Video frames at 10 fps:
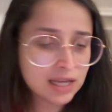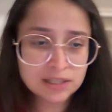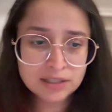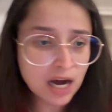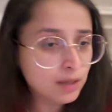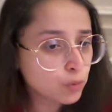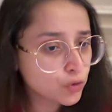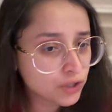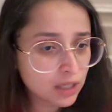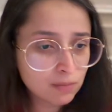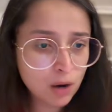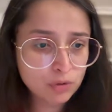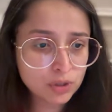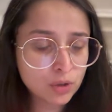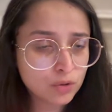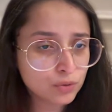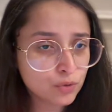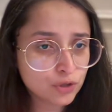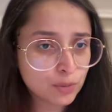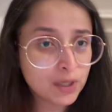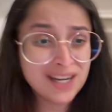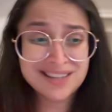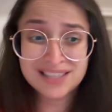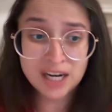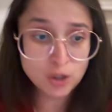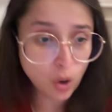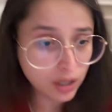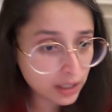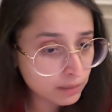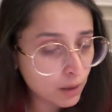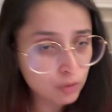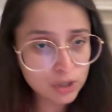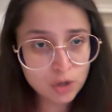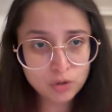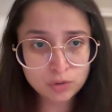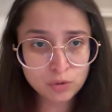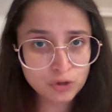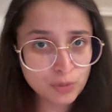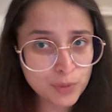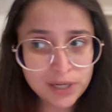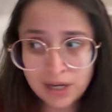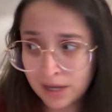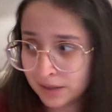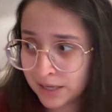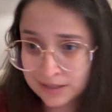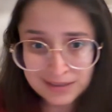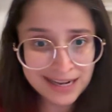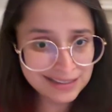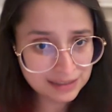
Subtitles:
Start posting about it on social media, start talking about it on social media, and that's that.